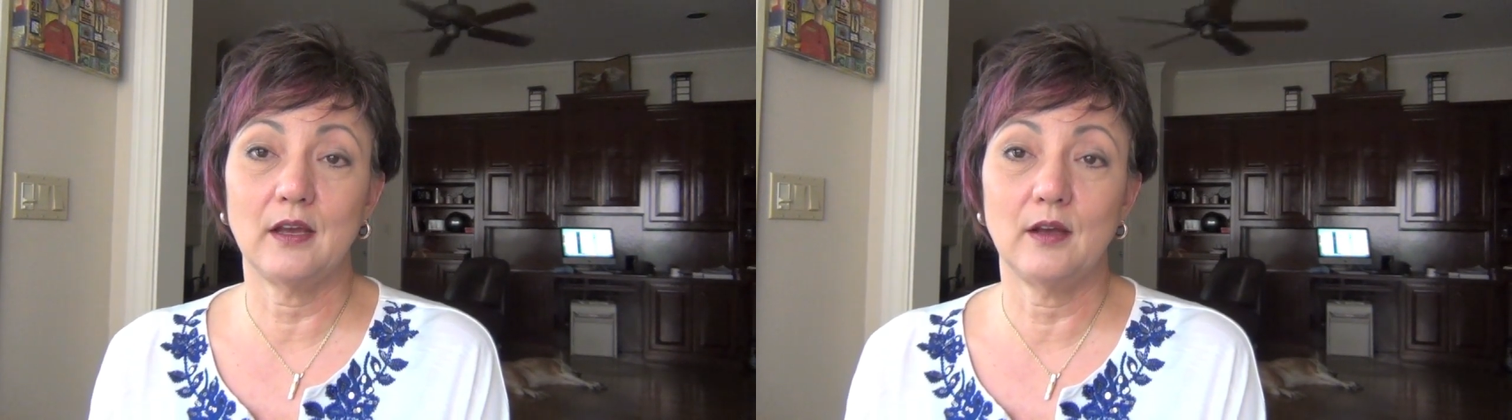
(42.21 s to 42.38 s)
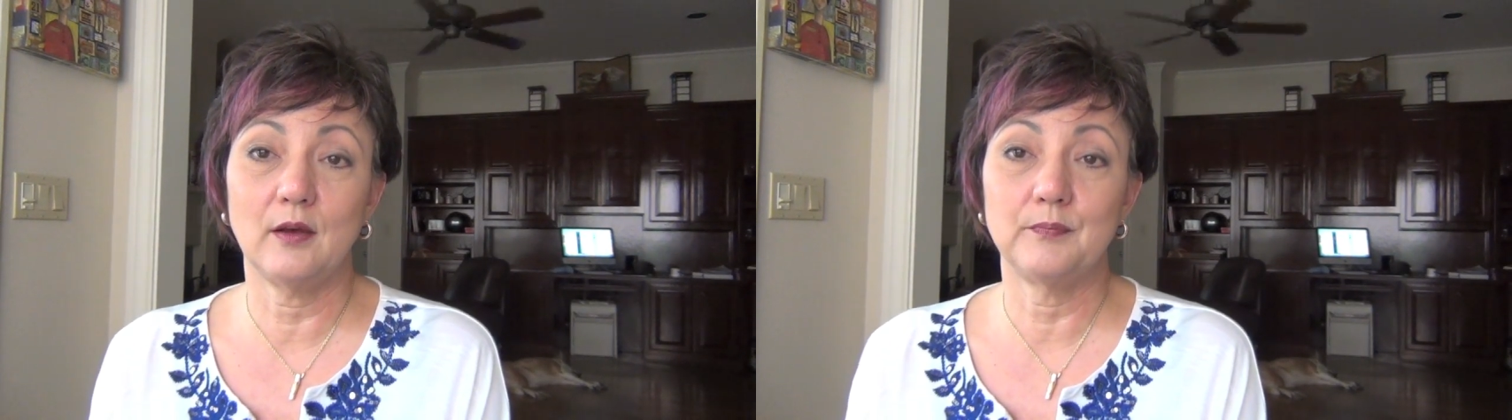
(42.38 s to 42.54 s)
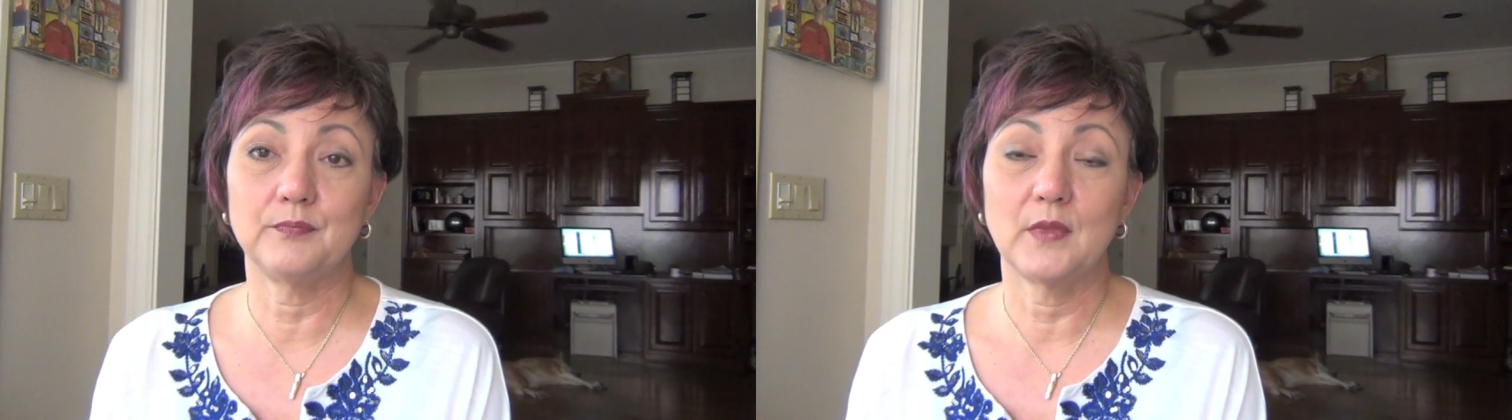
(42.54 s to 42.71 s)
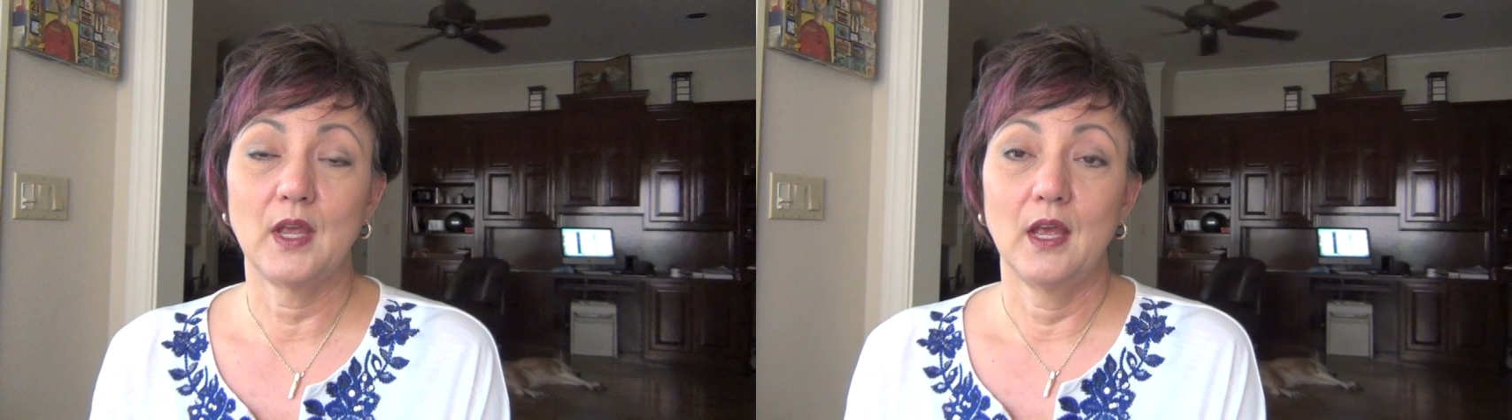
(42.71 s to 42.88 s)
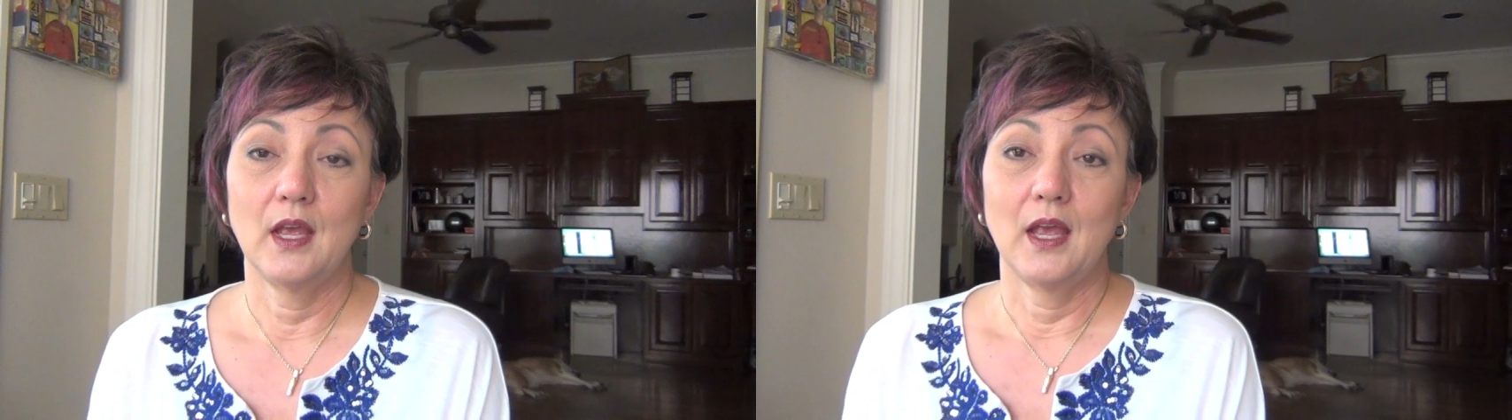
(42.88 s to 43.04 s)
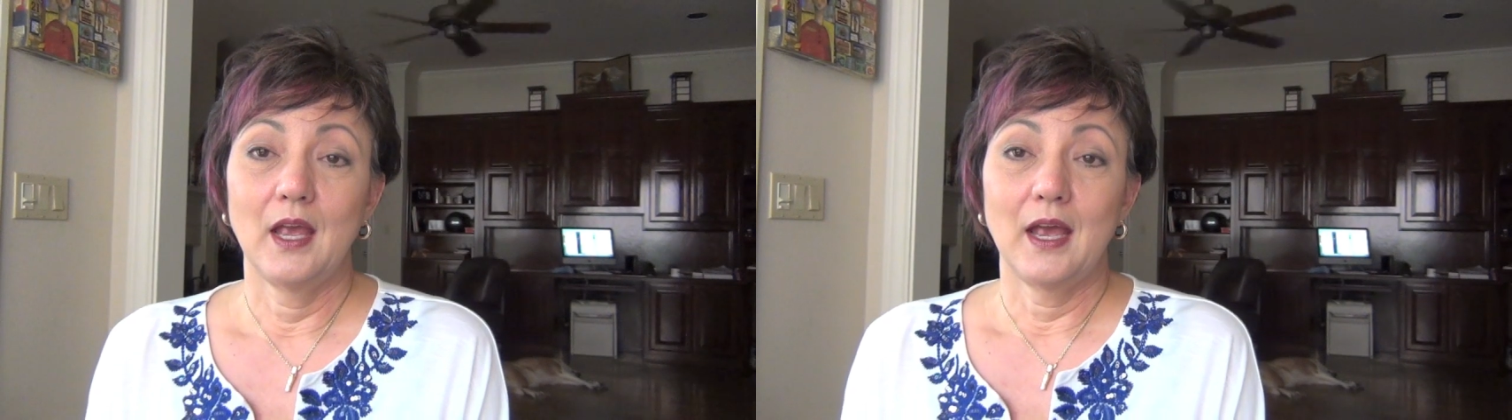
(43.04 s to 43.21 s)
I
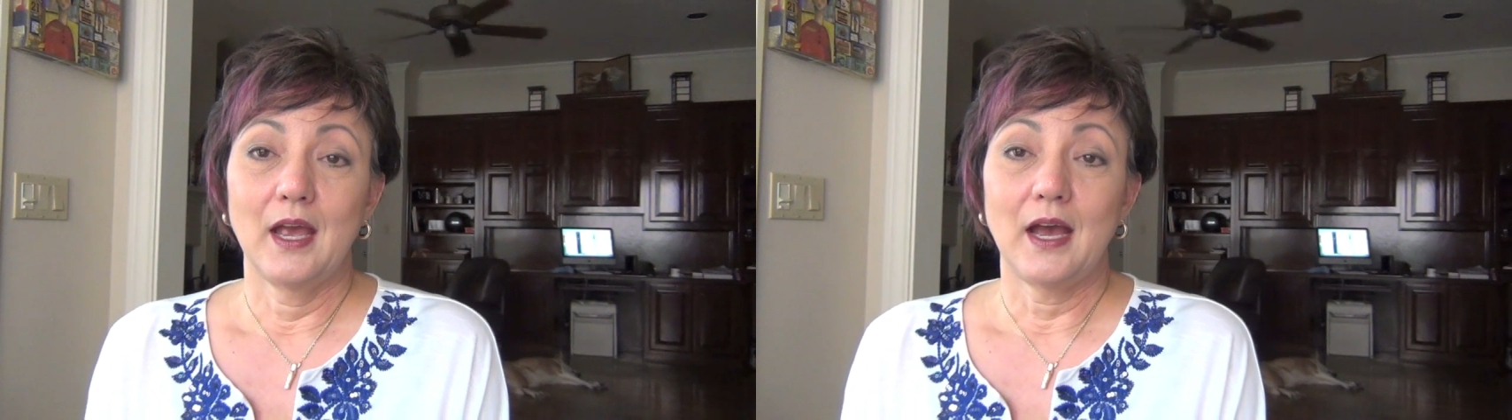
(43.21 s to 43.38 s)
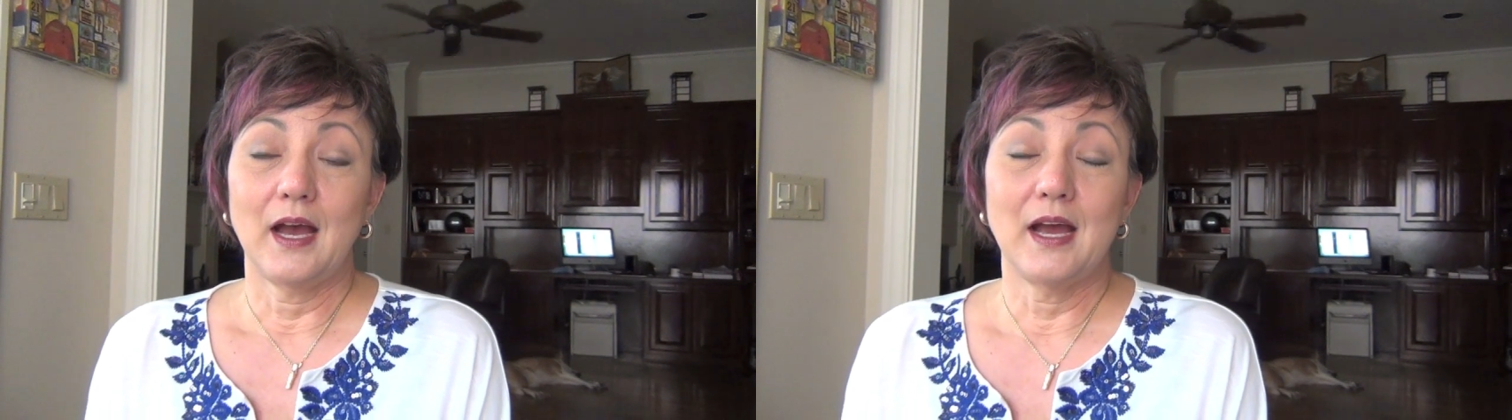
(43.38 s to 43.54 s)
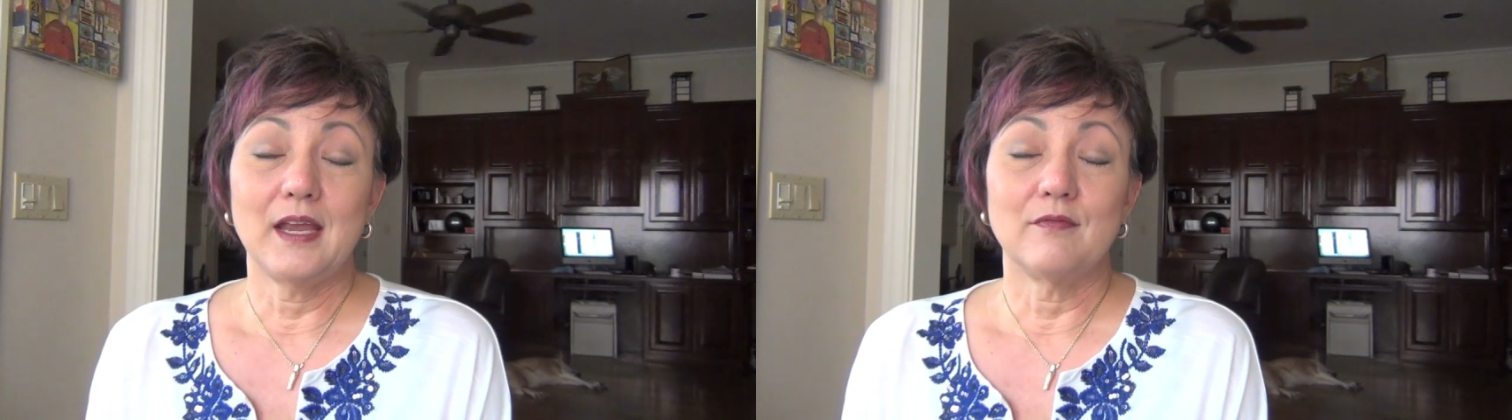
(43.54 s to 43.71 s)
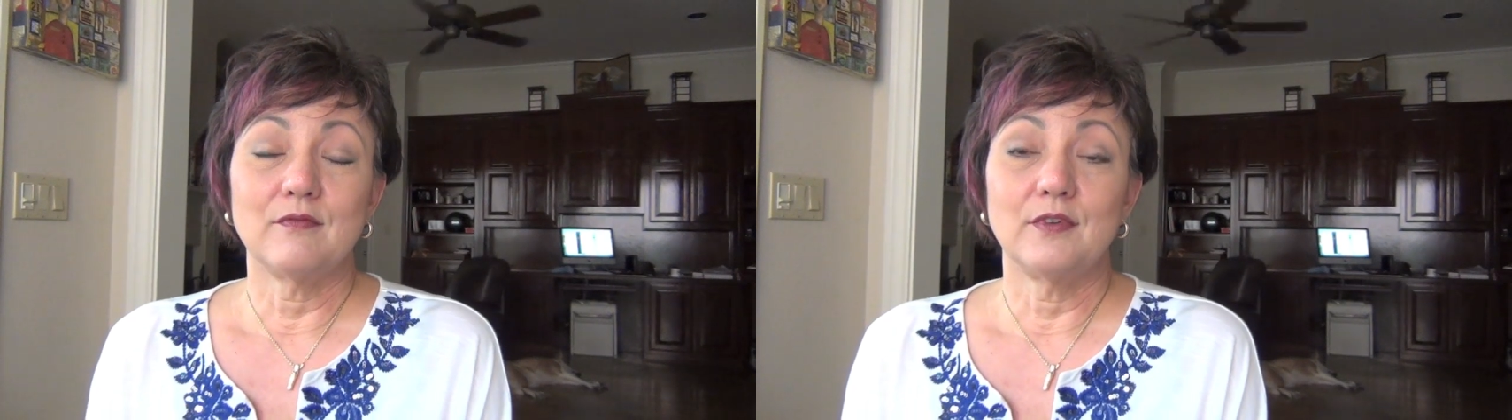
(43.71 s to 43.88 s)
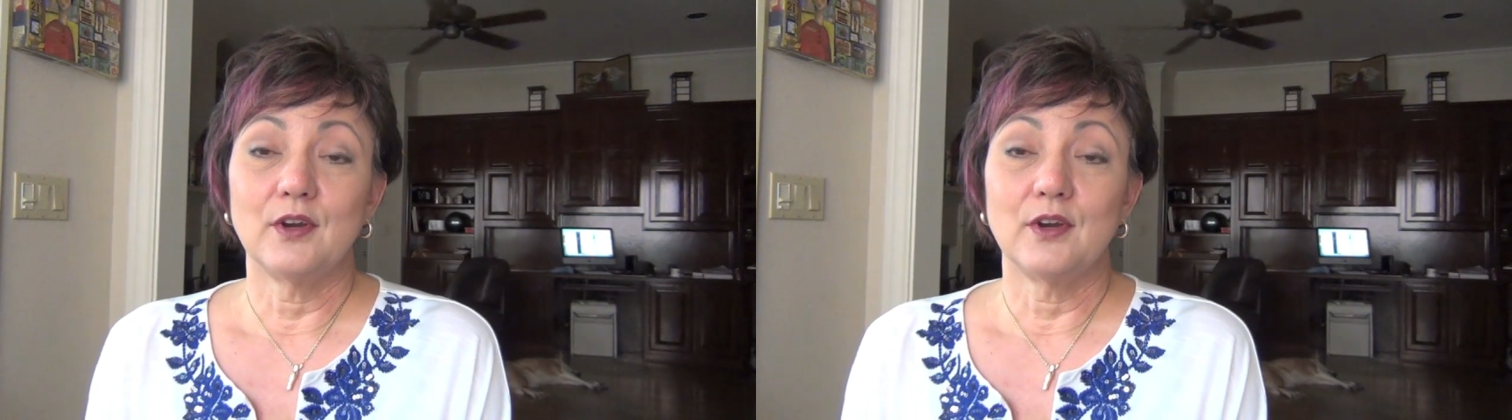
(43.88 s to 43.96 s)
am